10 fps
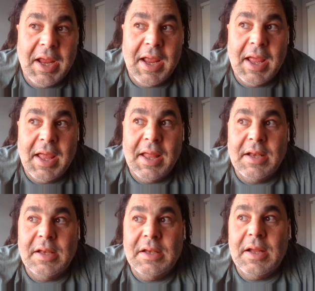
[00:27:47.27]

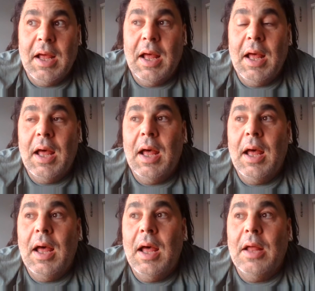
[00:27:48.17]
and
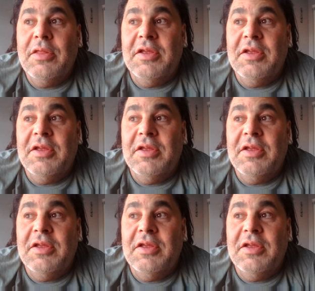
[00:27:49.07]
the